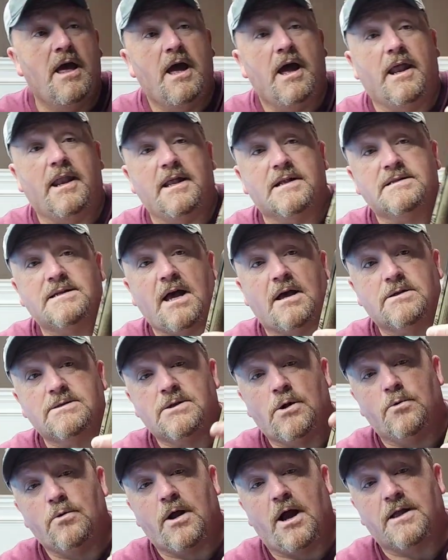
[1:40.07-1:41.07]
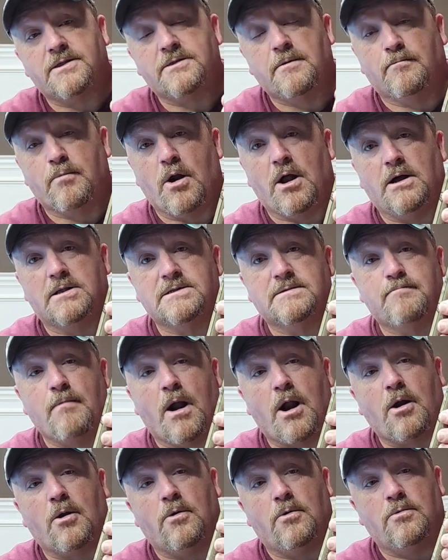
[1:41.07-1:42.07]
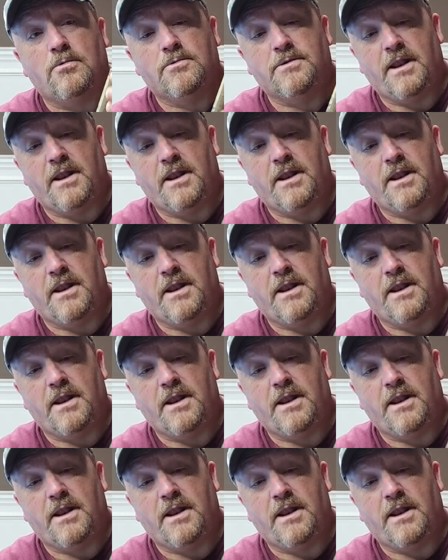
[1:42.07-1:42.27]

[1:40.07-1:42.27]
and it's also got the bronze barrel.